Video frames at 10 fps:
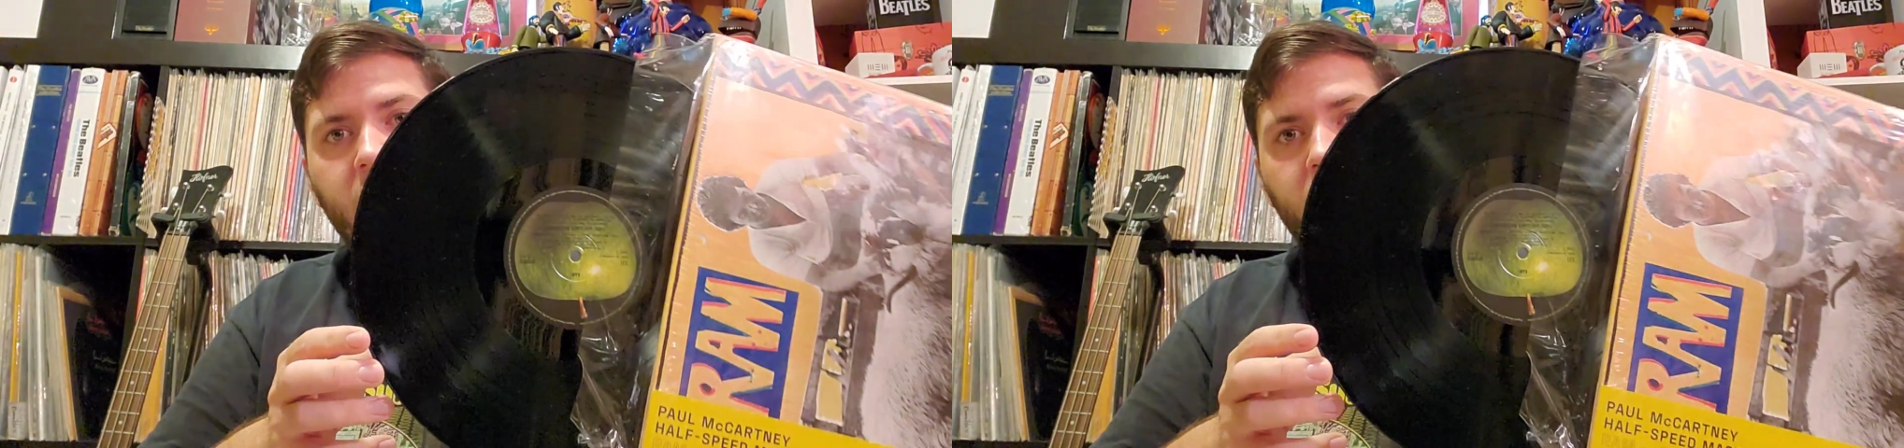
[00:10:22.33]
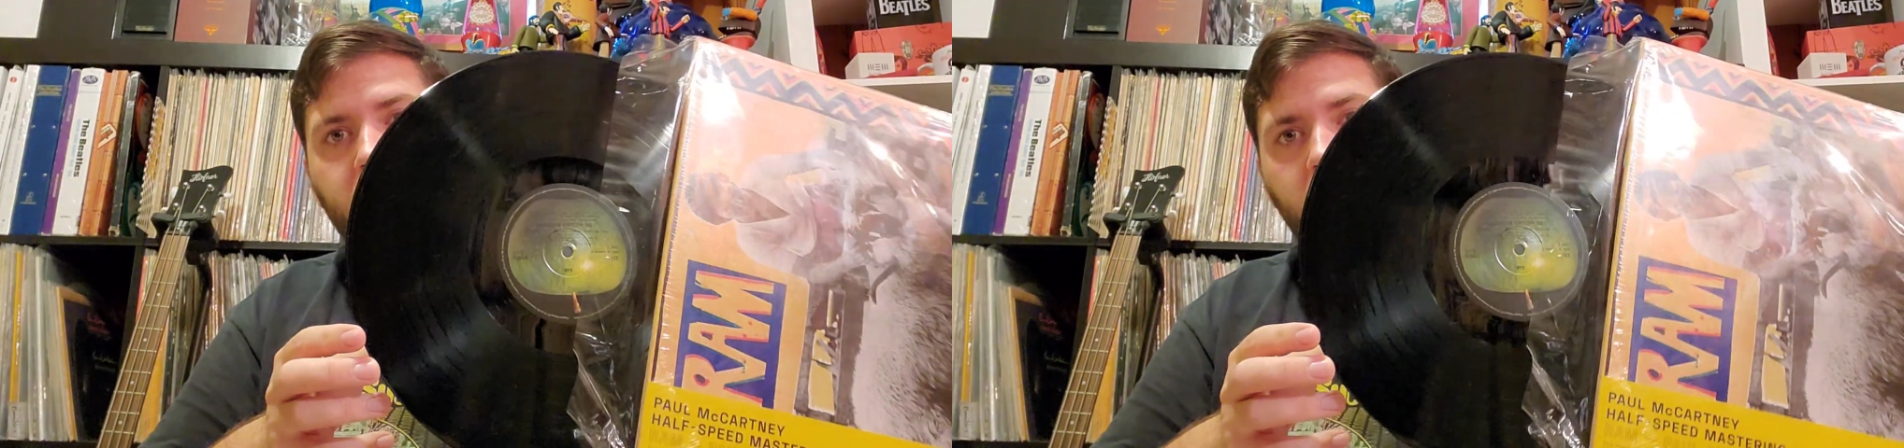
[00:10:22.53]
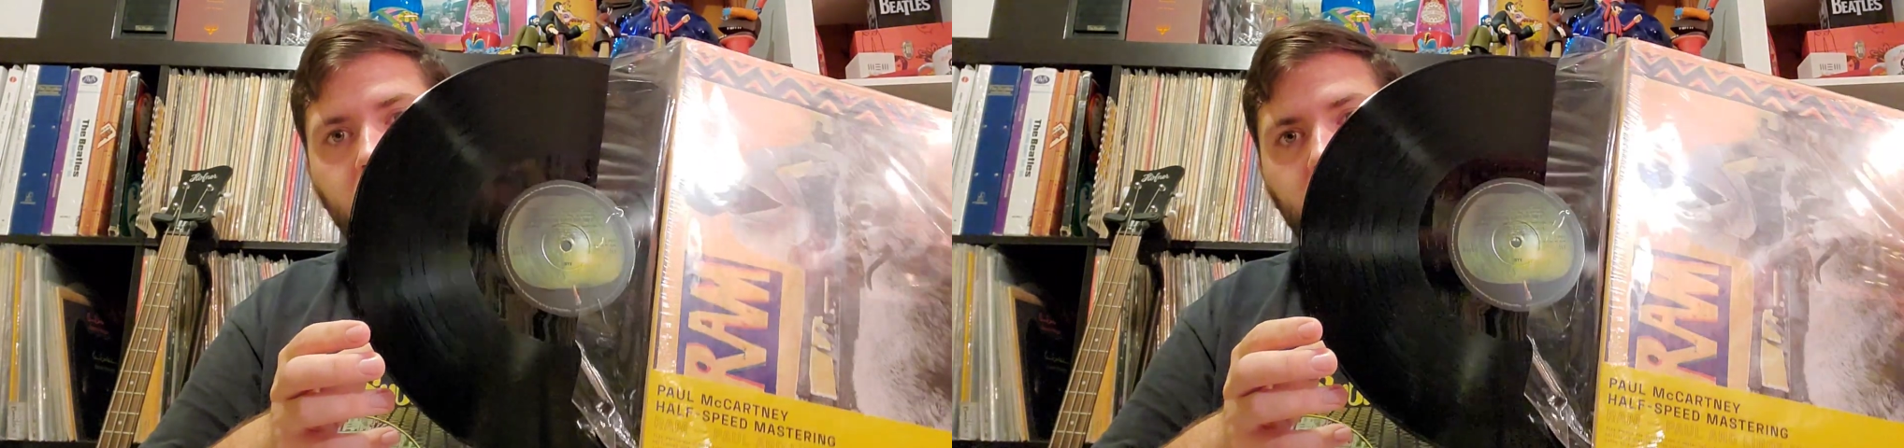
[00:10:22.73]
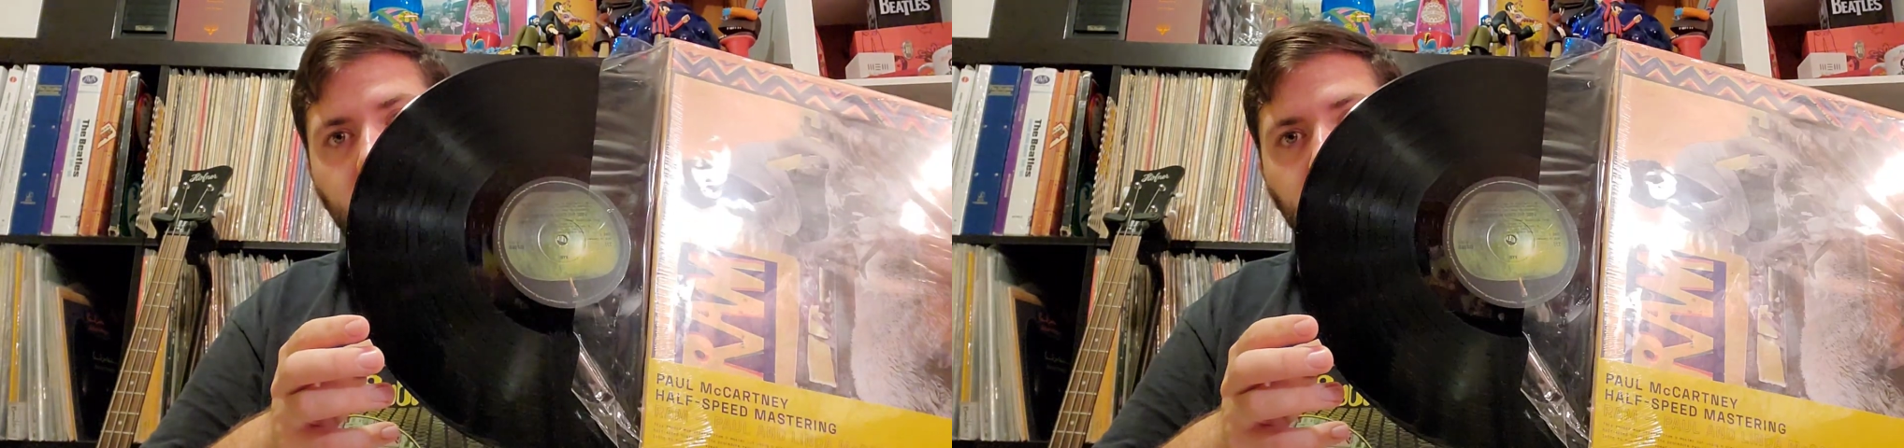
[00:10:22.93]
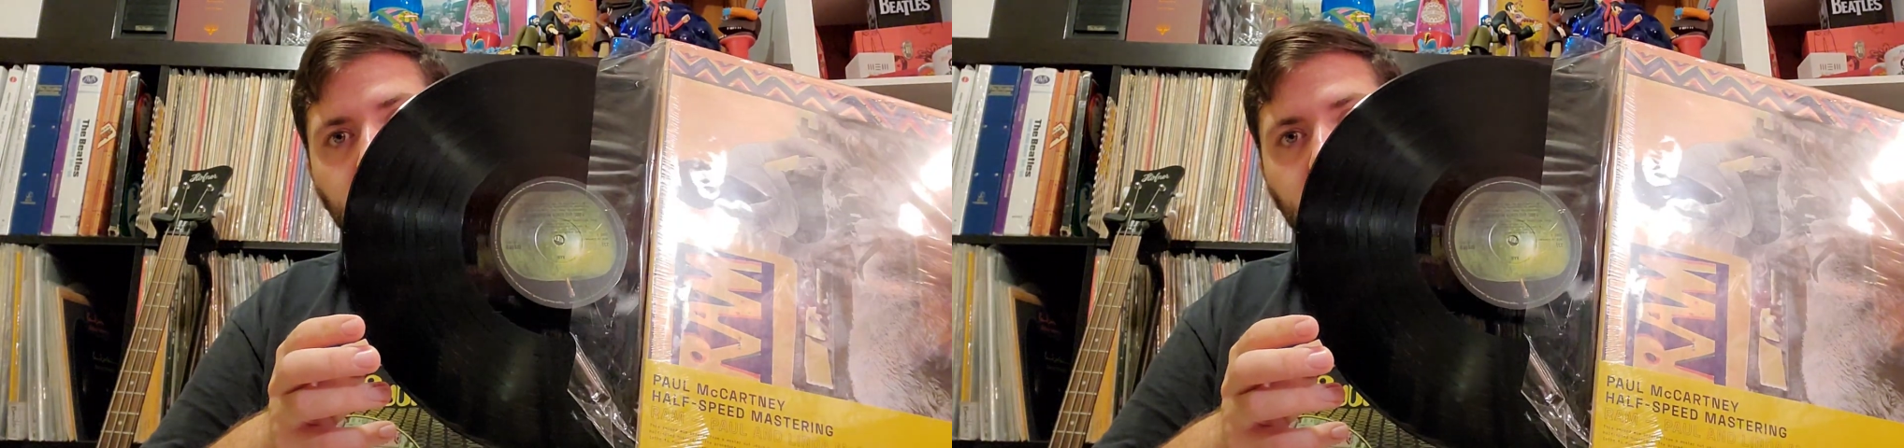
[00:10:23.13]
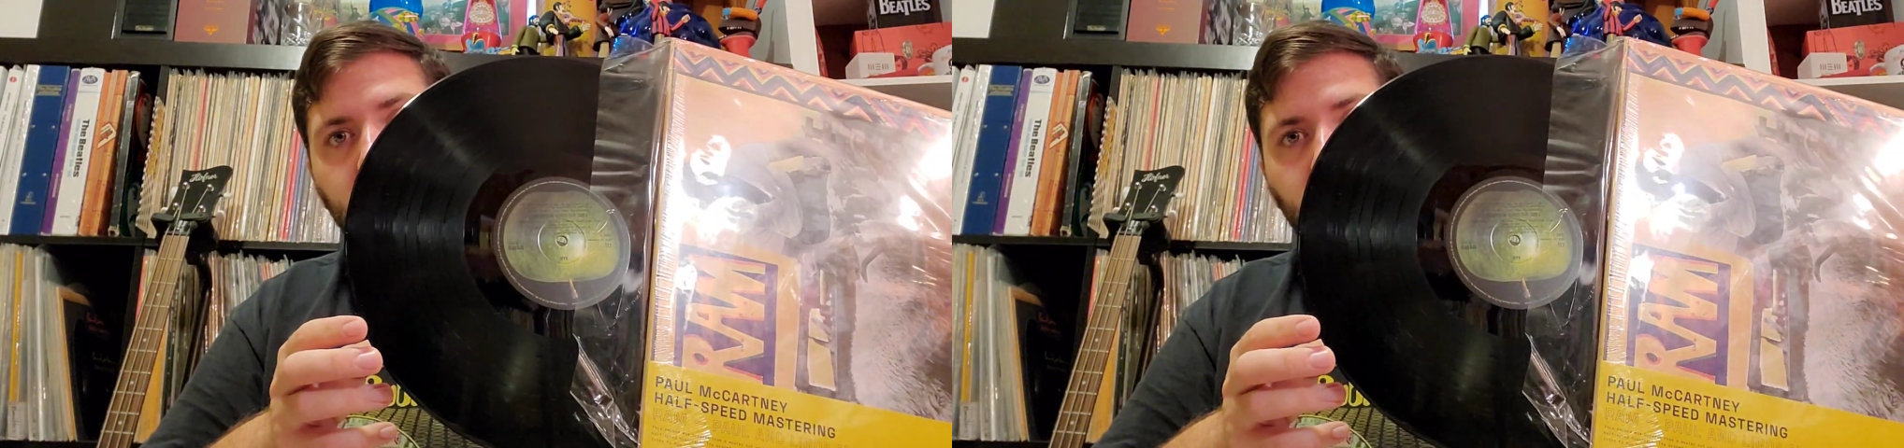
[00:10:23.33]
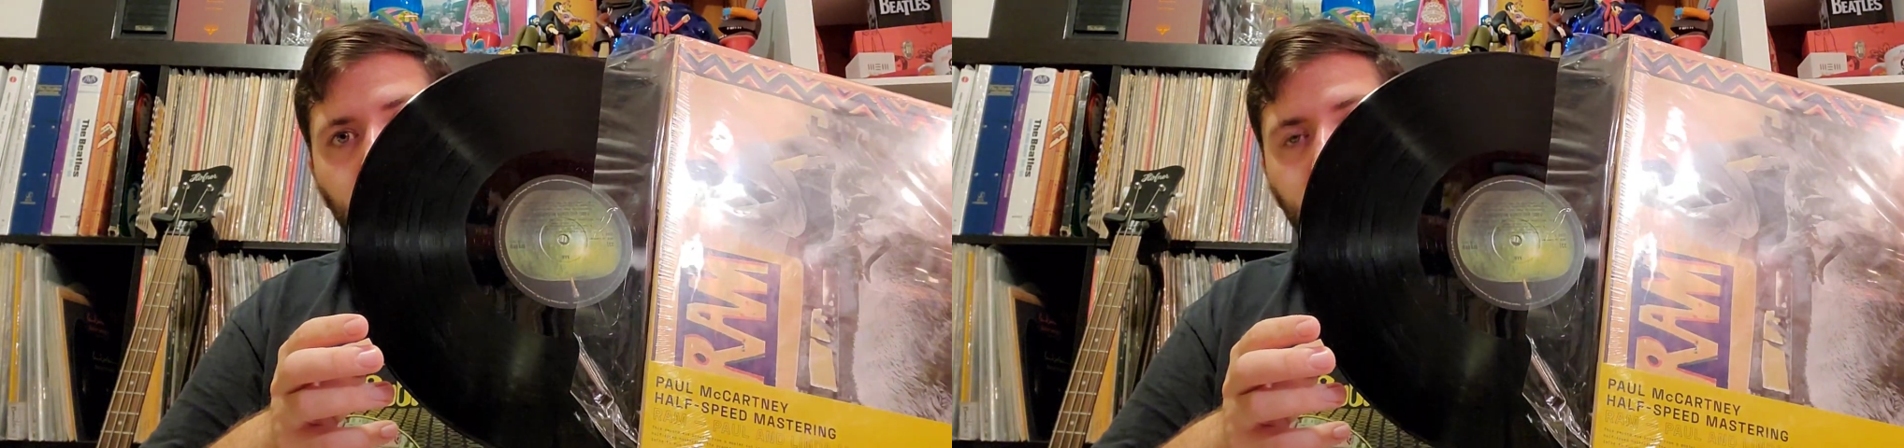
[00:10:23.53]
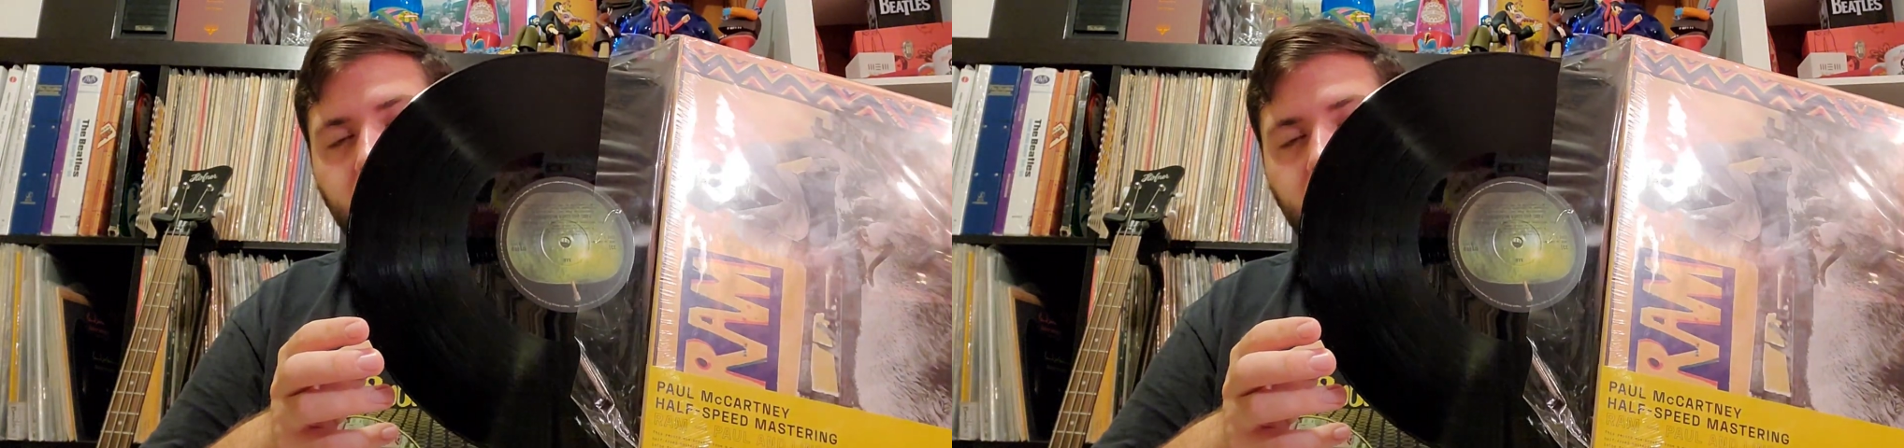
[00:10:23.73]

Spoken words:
$35 or